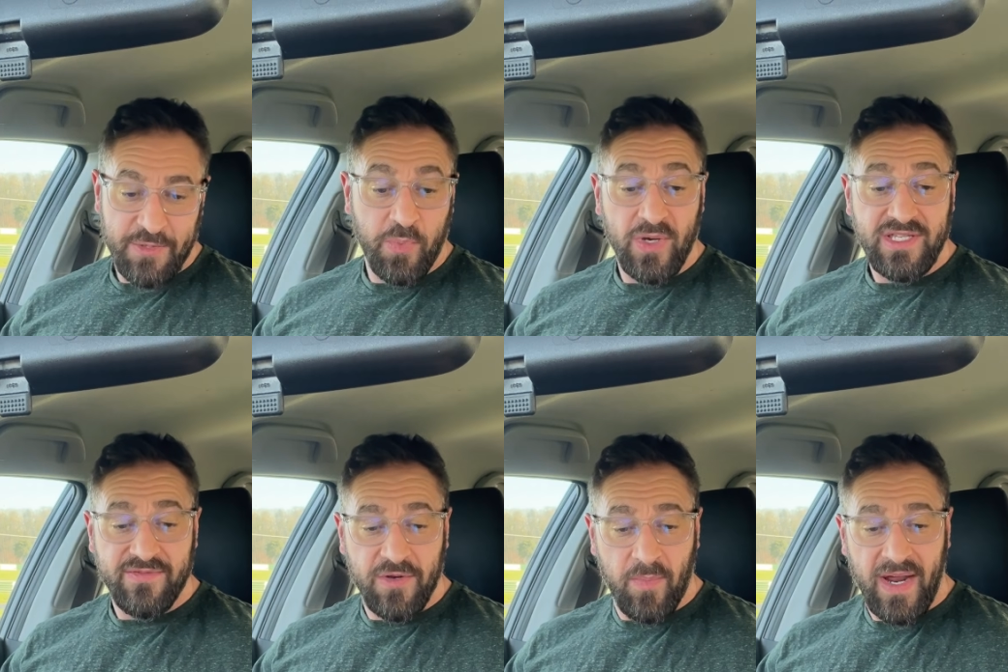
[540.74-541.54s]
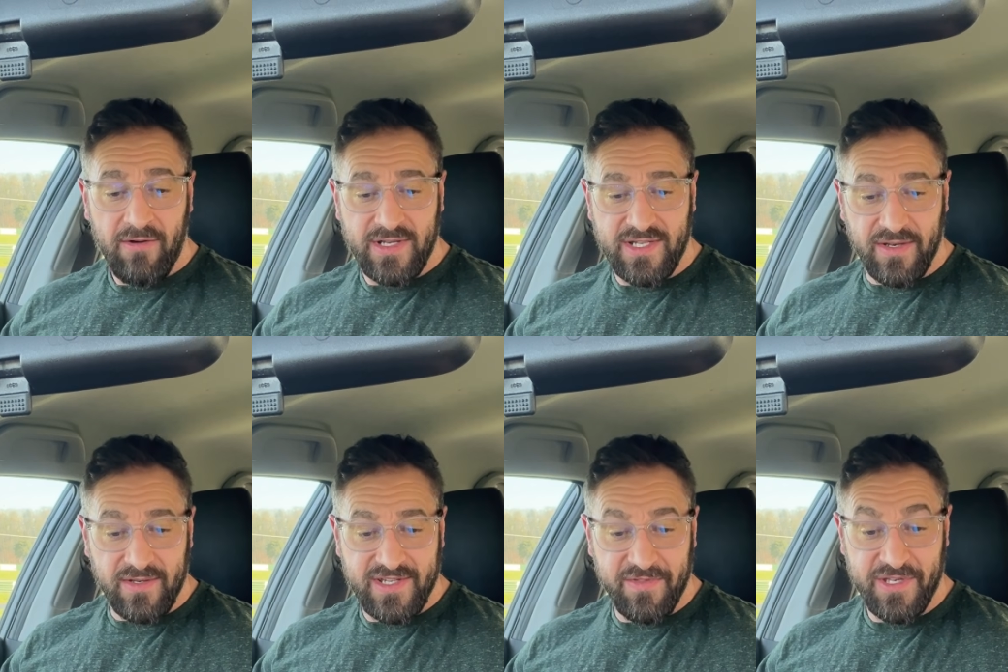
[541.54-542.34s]
points of
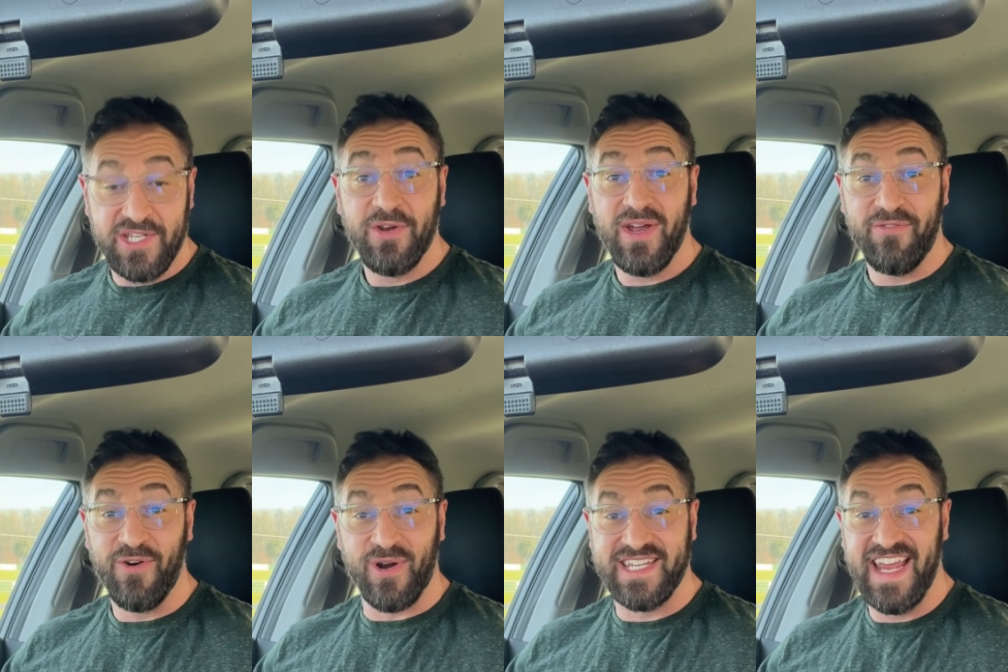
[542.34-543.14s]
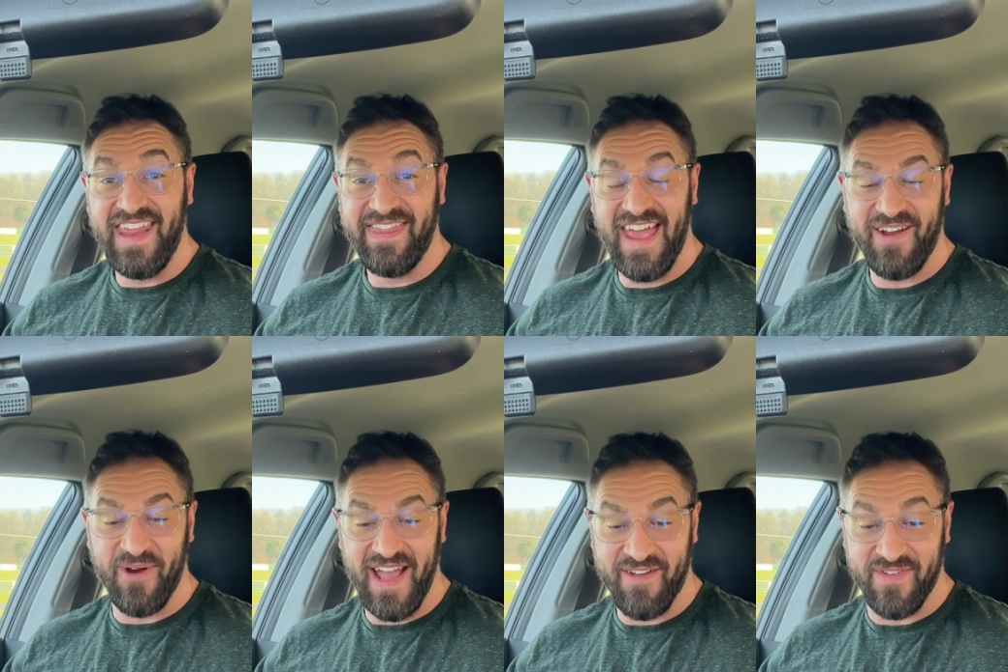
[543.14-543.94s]
comparison, so the 284, I said they
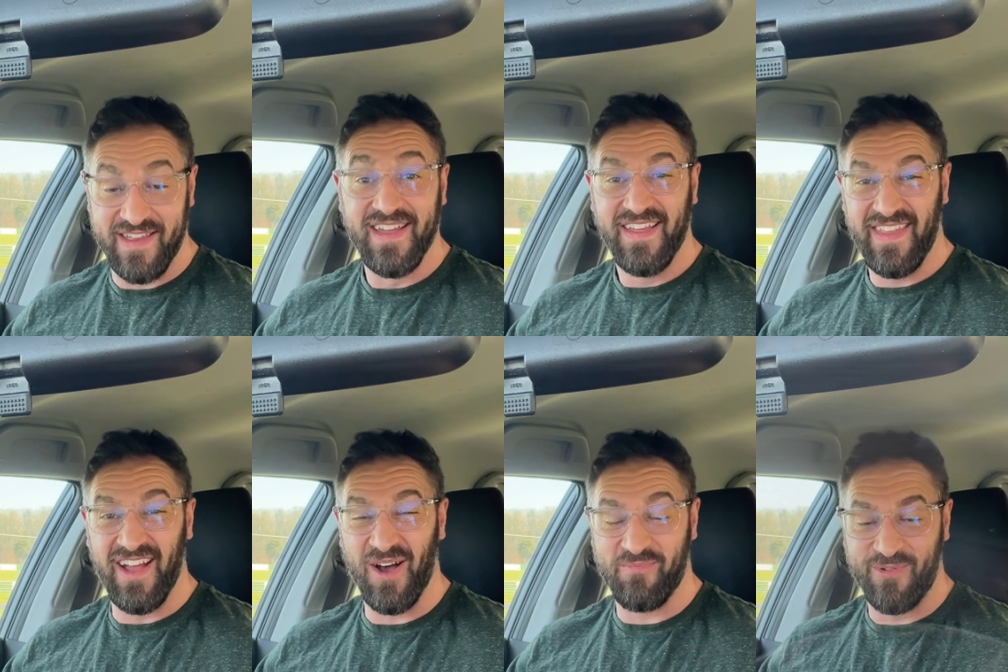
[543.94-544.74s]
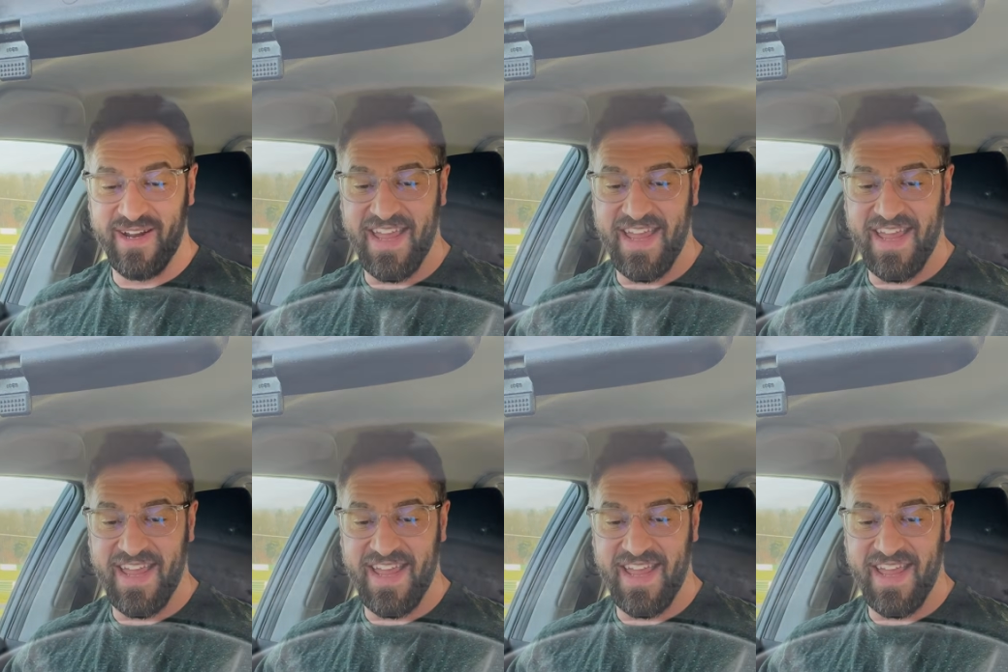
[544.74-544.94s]
were heavy, they are pretty